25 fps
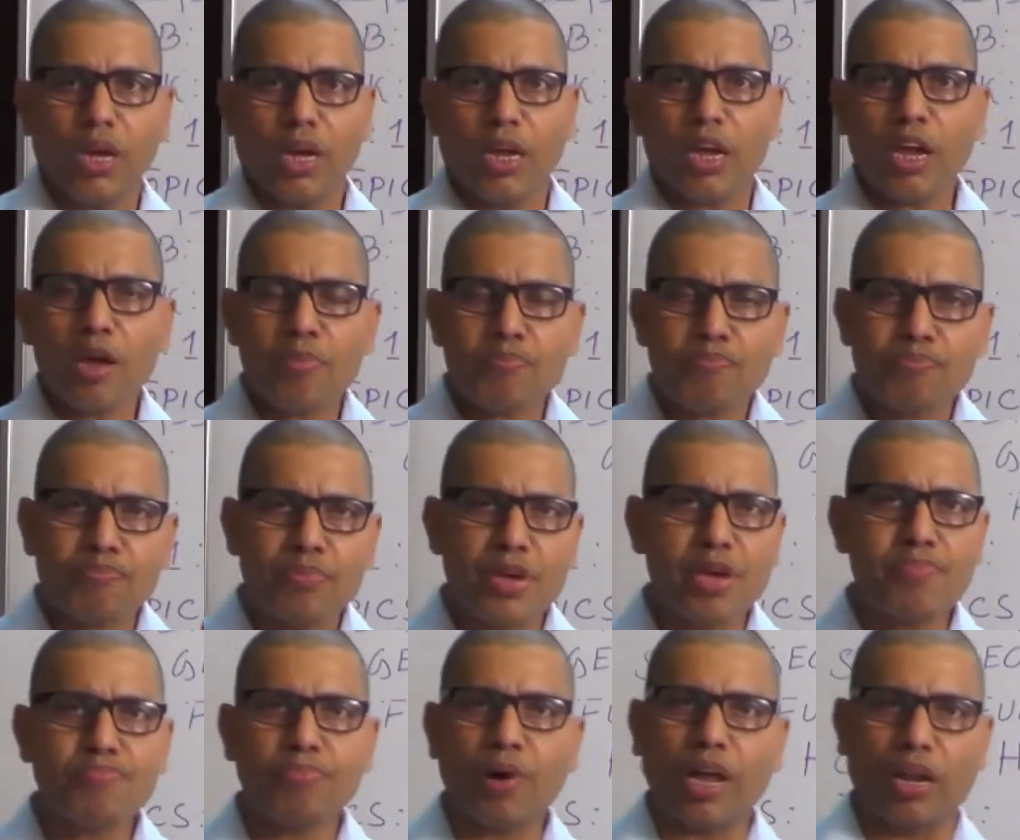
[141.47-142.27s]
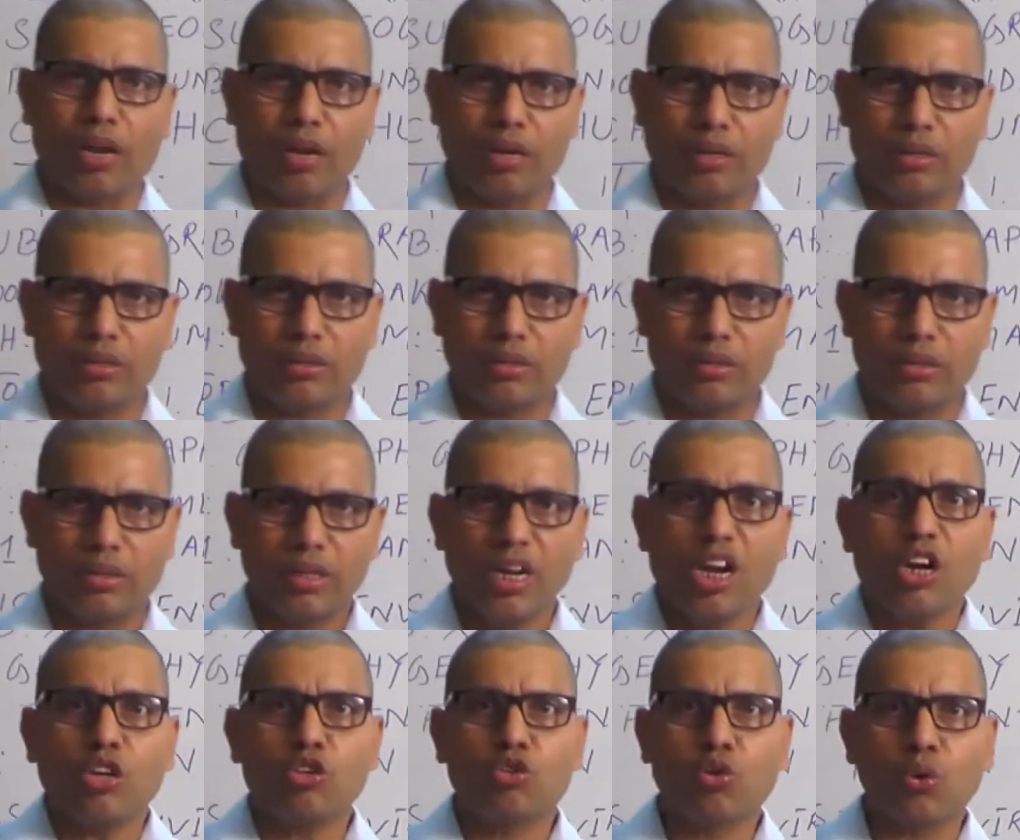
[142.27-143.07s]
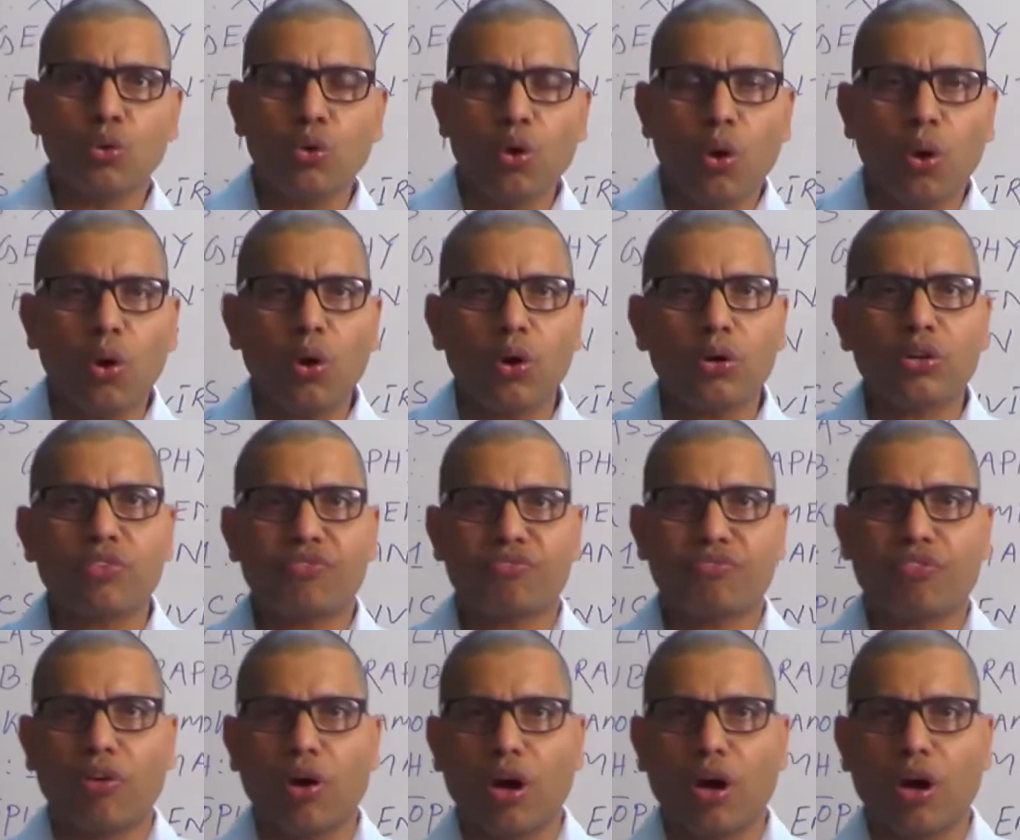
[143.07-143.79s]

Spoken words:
if people do not